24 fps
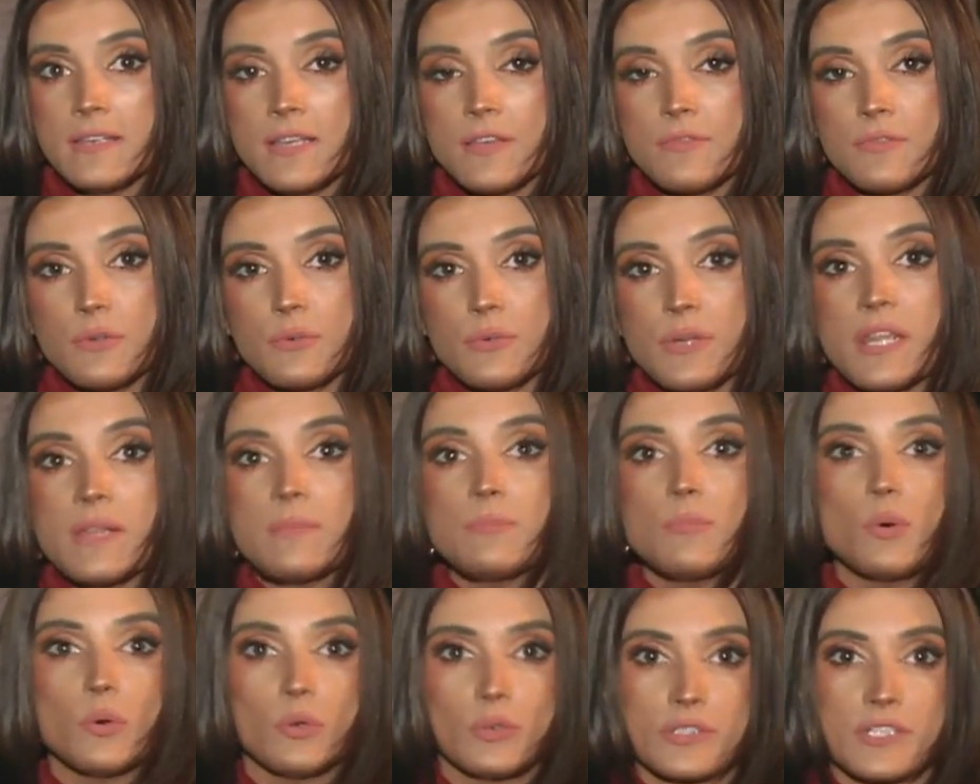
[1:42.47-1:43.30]
If you
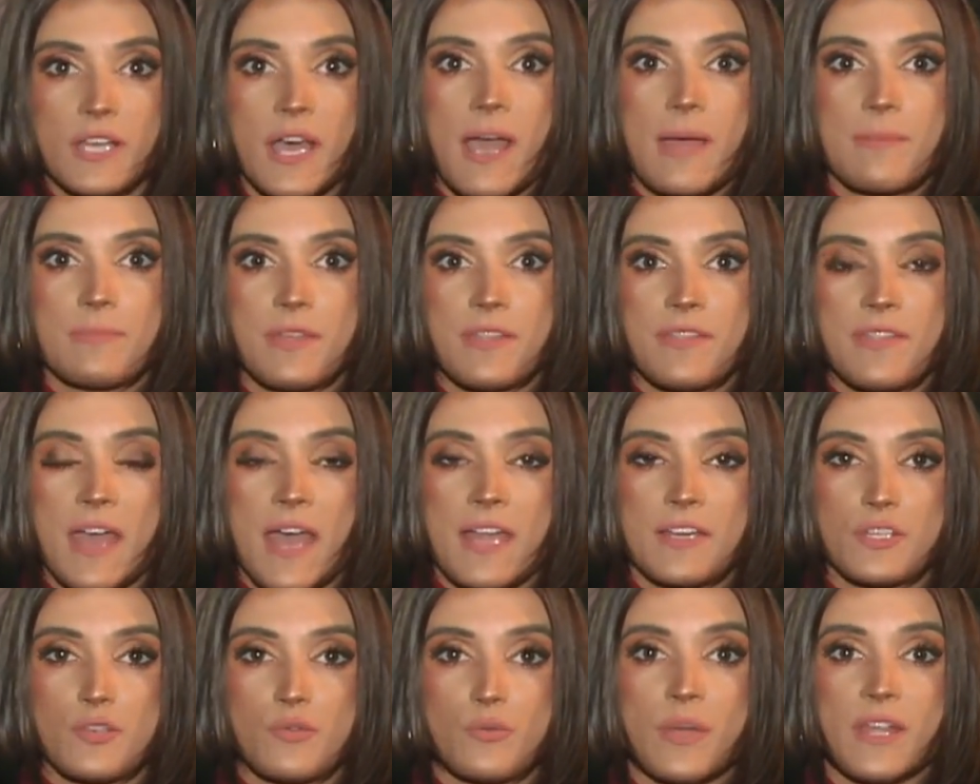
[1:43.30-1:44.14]
need more time than
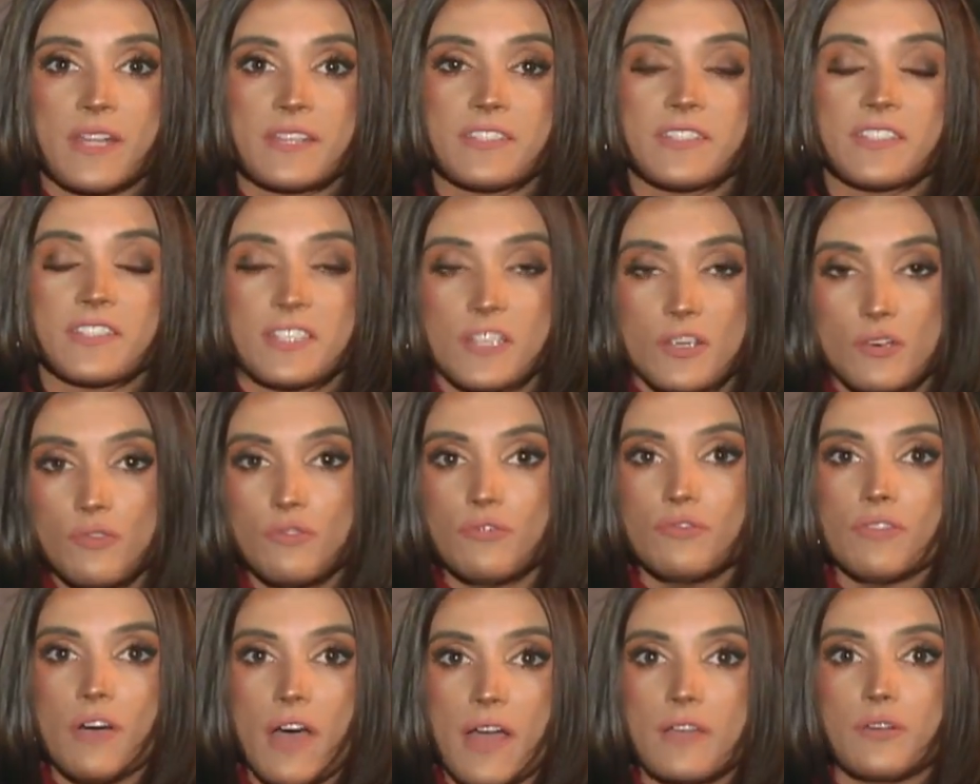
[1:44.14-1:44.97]
that, you can
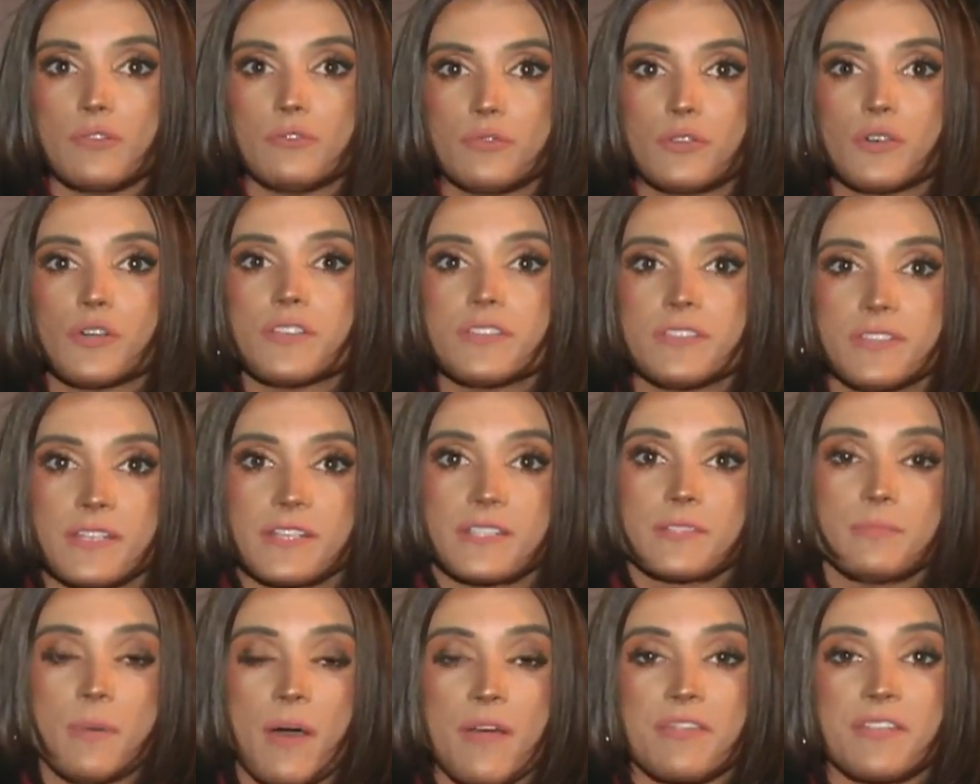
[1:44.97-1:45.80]
still file for a
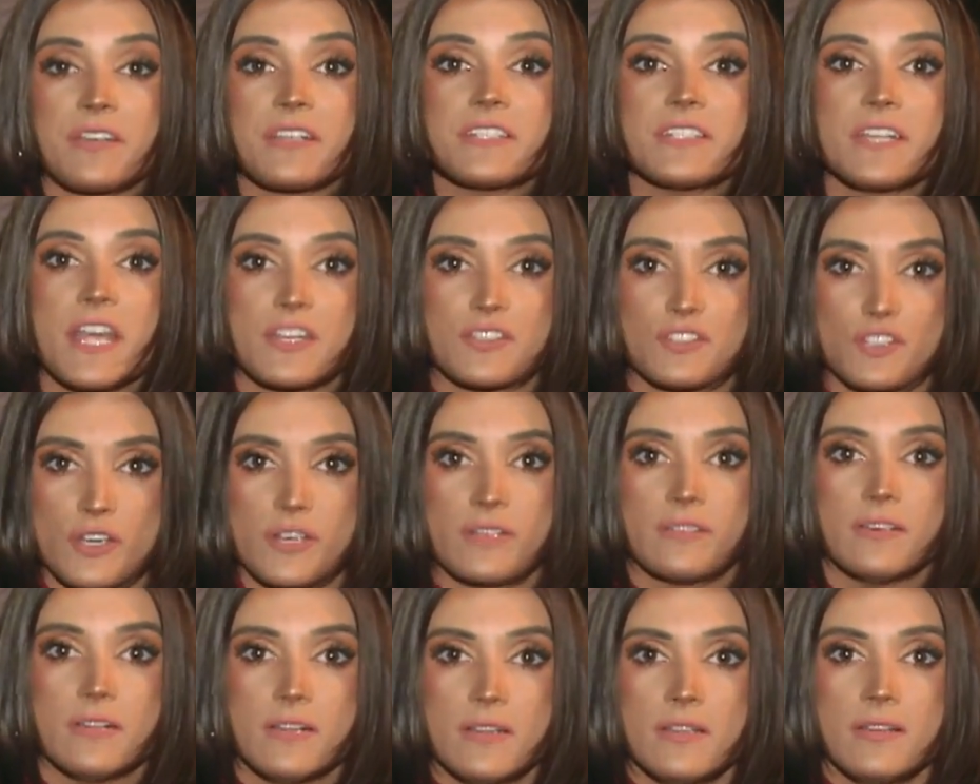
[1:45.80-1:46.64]
six month extension.